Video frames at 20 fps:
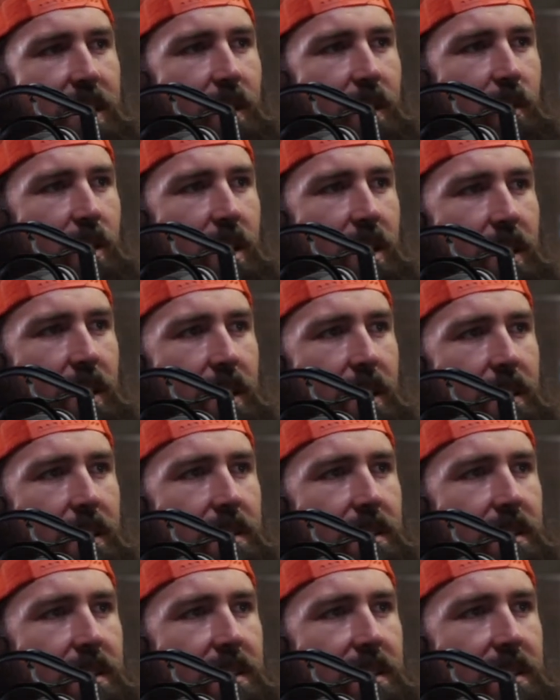and walking
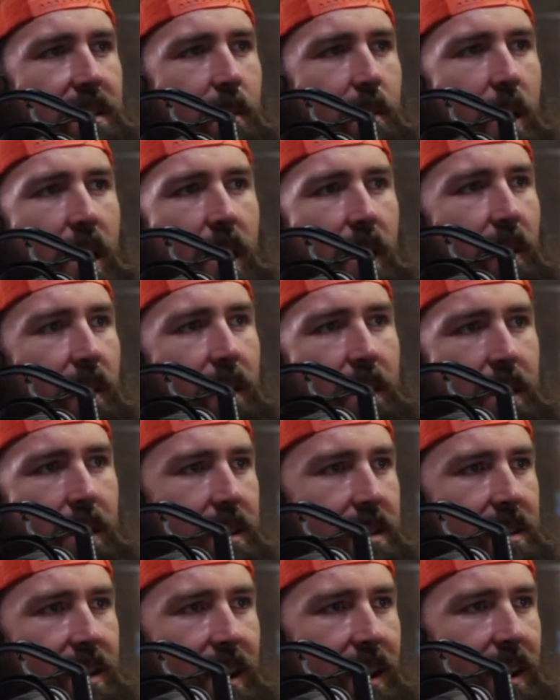a mile and
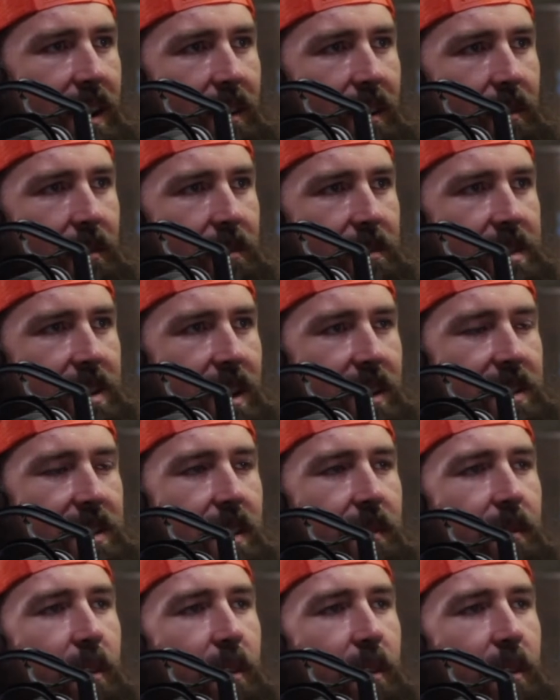taking a sunset